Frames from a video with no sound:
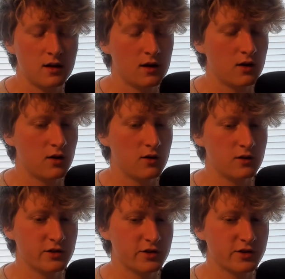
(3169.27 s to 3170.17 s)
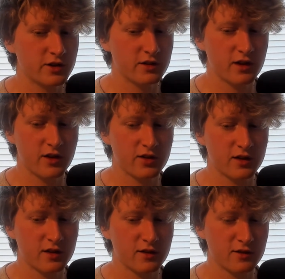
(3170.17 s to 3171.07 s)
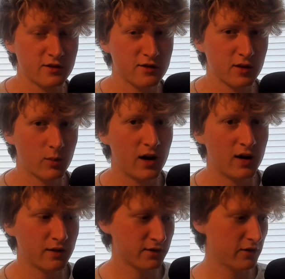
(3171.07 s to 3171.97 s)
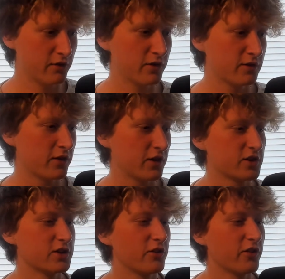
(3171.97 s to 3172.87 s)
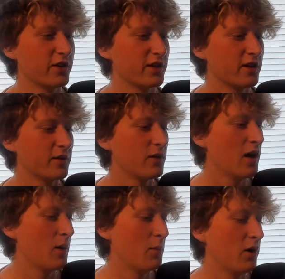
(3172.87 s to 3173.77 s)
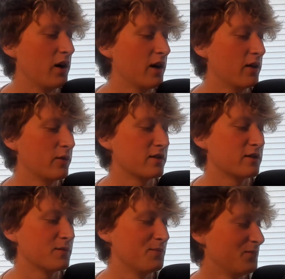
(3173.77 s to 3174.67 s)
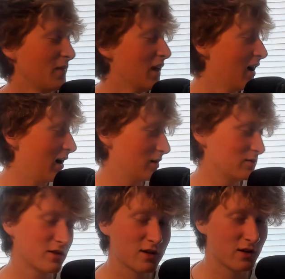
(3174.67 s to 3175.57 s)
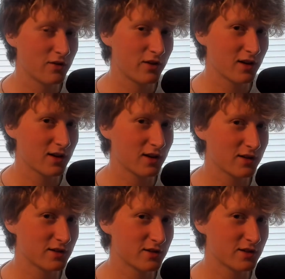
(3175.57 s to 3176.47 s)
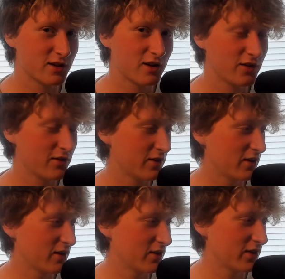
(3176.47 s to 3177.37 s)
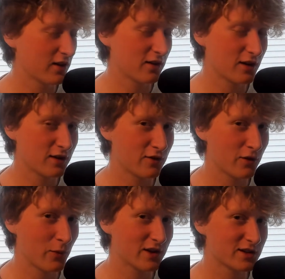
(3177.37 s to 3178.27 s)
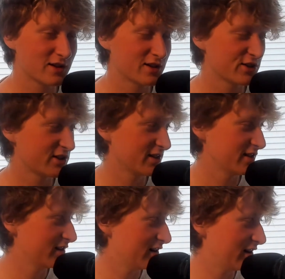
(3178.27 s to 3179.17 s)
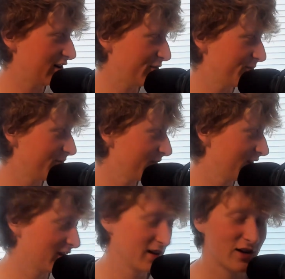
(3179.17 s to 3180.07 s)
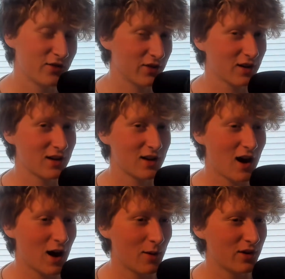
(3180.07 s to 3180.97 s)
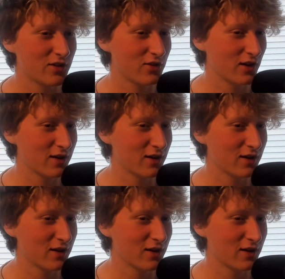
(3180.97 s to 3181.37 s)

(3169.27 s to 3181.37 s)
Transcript: holy shit, I think that's just like positive as fuck shit right there. But anyways, I'm just gonna fucking cut this shit off. Thank you guys for watching this shit. Yeah, fucking comment, like,